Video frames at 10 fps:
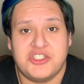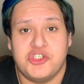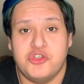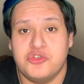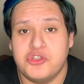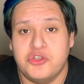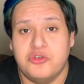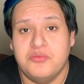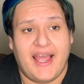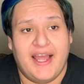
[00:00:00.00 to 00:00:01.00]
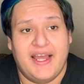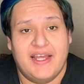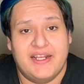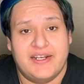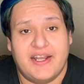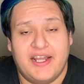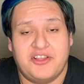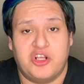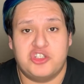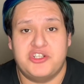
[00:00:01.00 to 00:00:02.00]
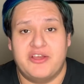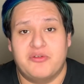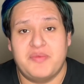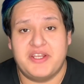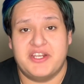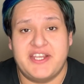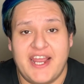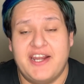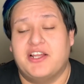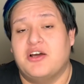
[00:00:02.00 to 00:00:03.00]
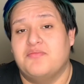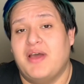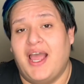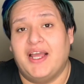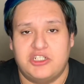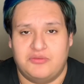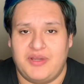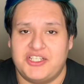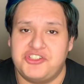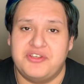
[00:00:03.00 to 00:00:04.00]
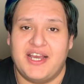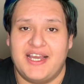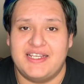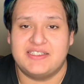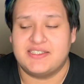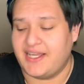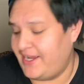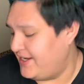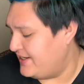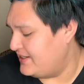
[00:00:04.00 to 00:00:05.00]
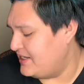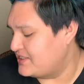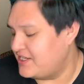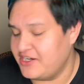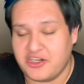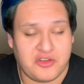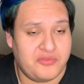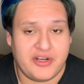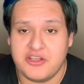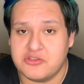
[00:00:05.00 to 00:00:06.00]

to YouTube, and I thought today would be the day to come back to you guys, and let's get another video